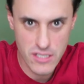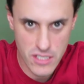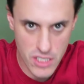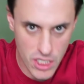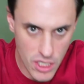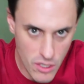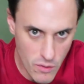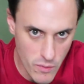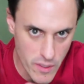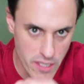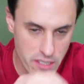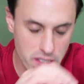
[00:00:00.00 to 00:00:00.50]

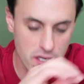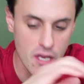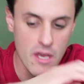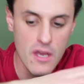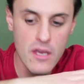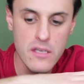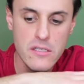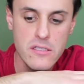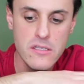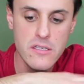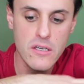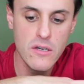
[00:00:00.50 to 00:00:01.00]
to it.
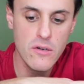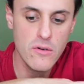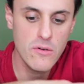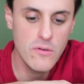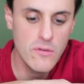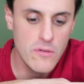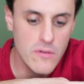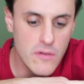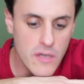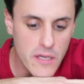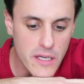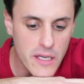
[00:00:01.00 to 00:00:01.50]

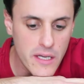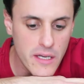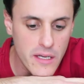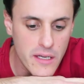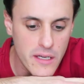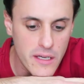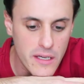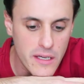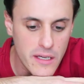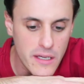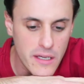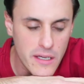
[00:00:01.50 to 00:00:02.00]
So
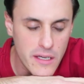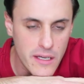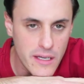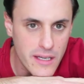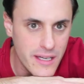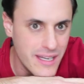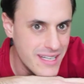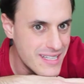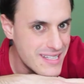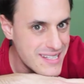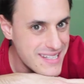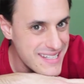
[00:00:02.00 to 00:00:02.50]

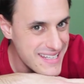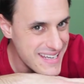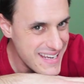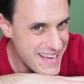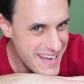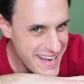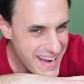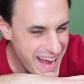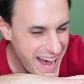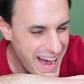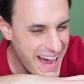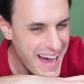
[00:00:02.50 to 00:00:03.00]
it's
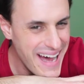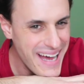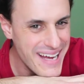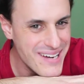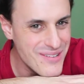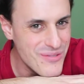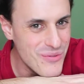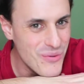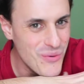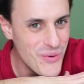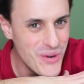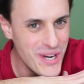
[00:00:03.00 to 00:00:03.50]

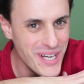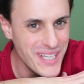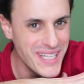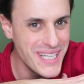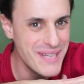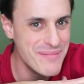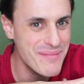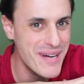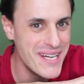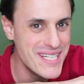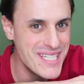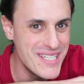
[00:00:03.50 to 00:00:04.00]
not
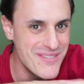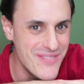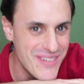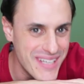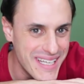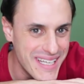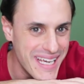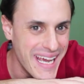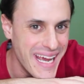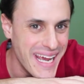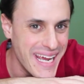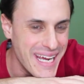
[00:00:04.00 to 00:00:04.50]
really much of a
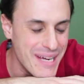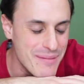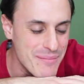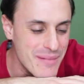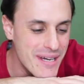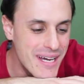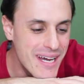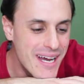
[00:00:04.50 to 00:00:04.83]
game.